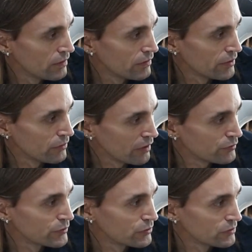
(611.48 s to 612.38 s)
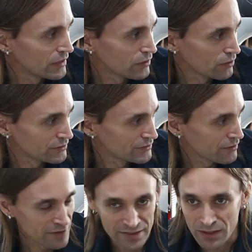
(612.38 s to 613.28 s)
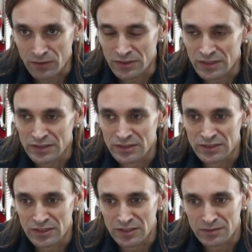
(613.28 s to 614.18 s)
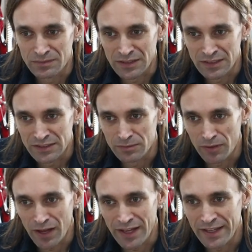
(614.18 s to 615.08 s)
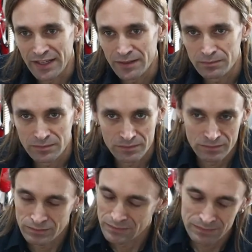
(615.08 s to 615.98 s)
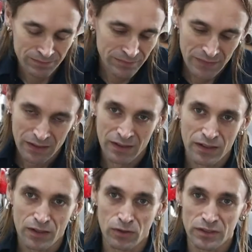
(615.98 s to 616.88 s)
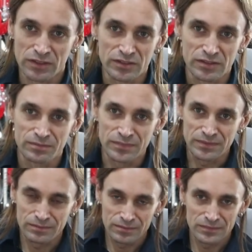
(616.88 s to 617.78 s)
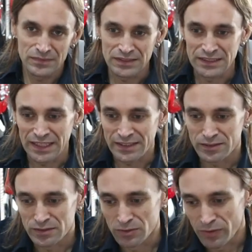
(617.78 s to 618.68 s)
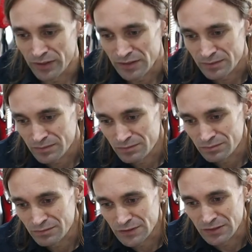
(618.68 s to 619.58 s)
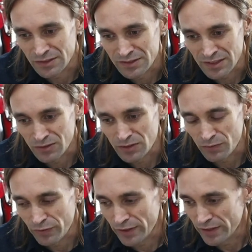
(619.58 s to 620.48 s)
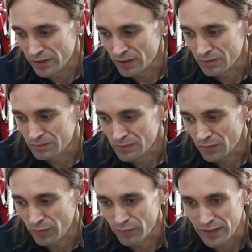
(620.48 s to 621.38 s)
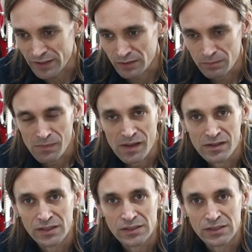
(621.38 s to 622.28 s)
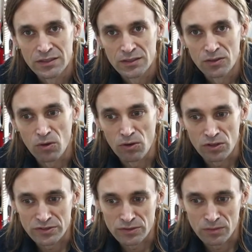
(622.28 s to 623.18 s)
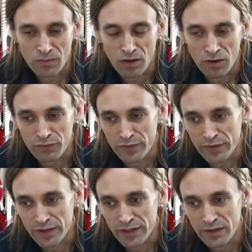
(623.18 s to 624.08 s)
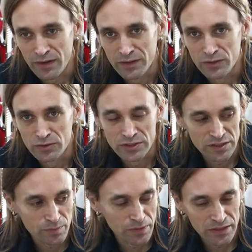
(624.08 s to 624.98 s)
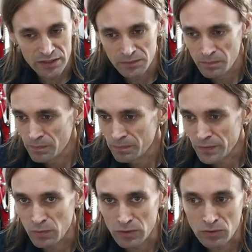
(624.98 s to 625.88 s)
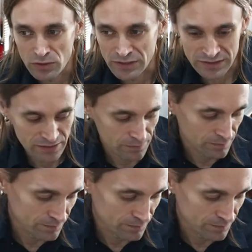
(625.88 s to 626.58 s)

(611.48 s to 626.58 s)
then you have to get close to the sound, and at least with high gain, couldn't get to the to the sound of the Fractal, or also of the newer DSP Quad Cortex.